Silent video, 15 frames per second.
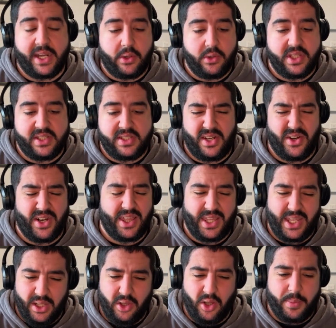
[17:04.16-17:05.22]
good this year. And I
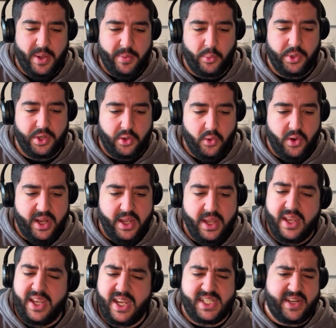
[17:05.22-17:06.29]
think a lot of people would agree.
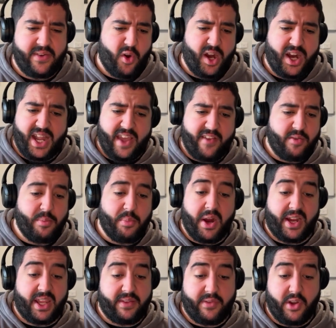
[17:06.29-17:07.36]
Is everyone going to have him
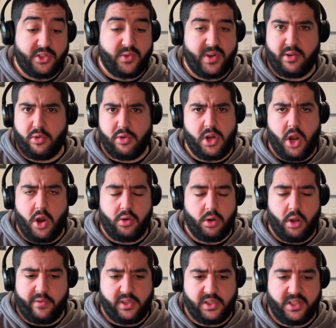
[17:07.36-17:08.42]
breaking the votes record? No,
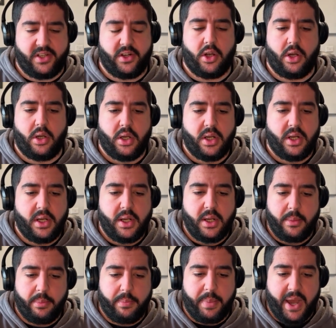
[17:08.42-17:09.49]
obviously not.
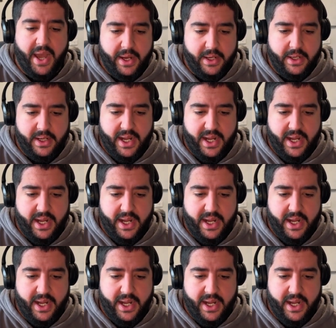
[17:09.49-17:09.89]
But